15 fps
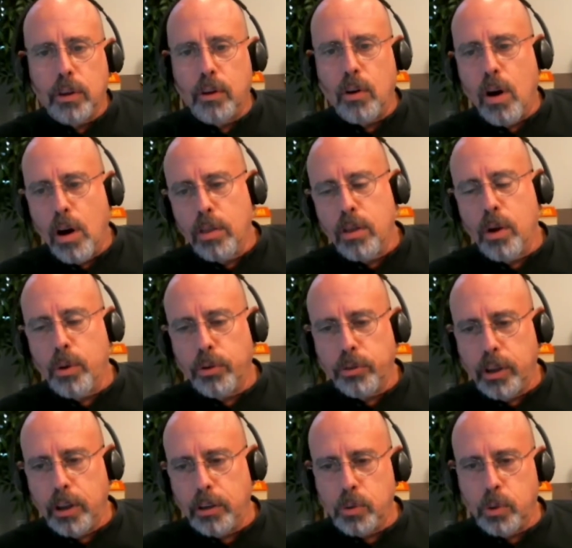And all those
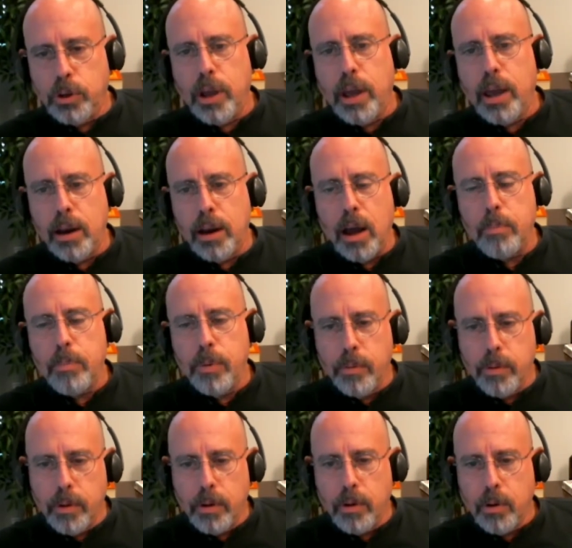things, when you add up,
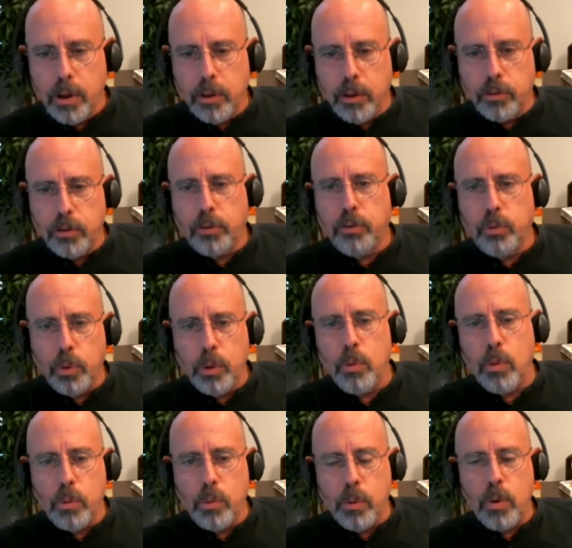it's just we
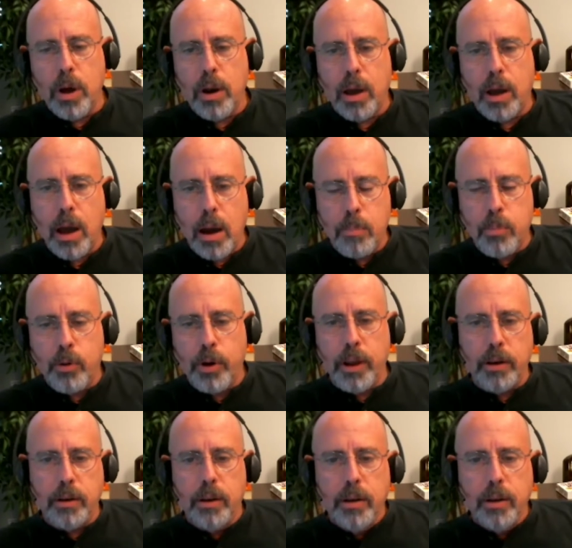want to
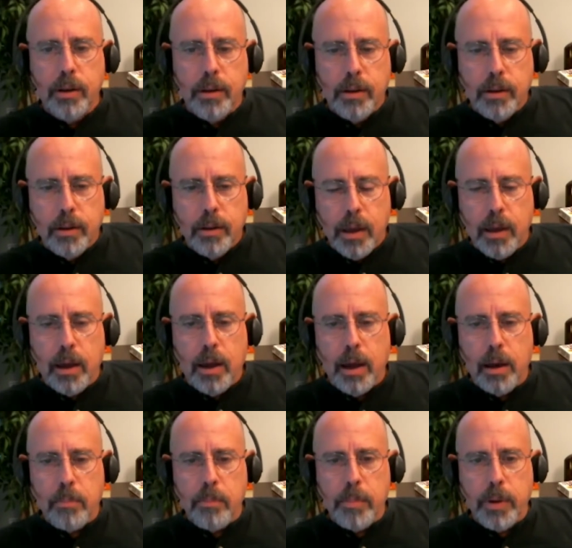operate
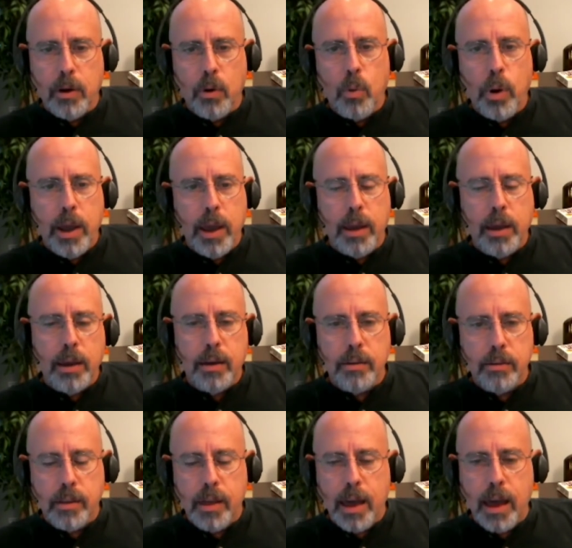in a way
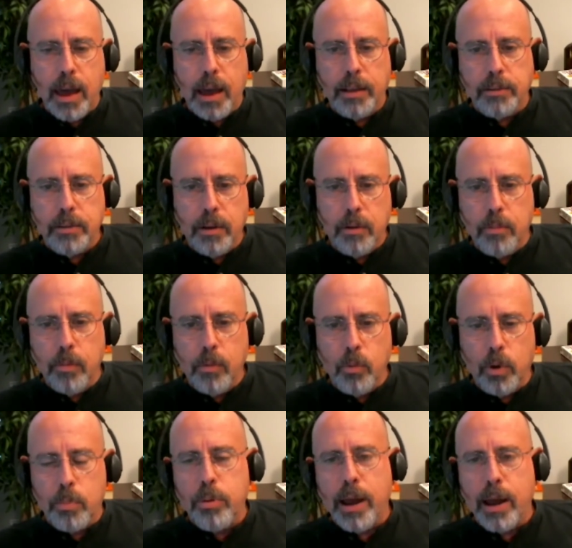that
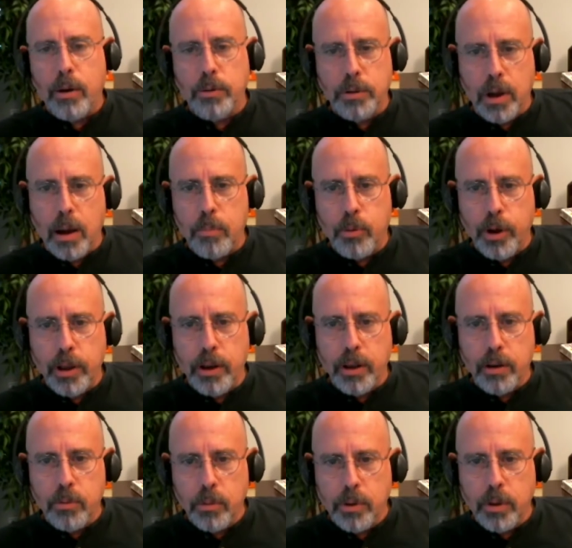we're proud to operate
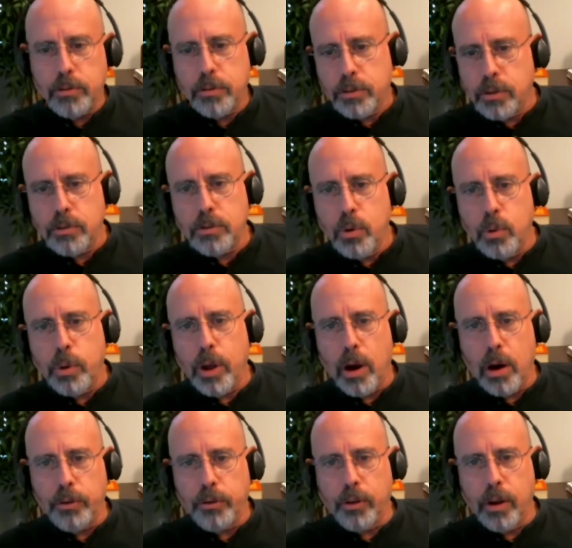in. That's just who we
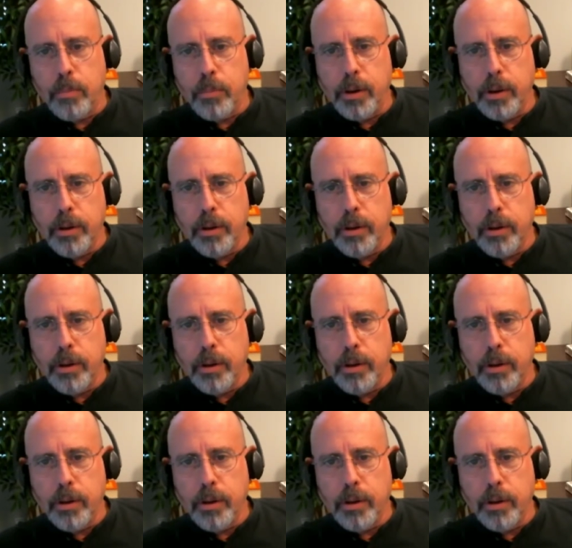are as a company.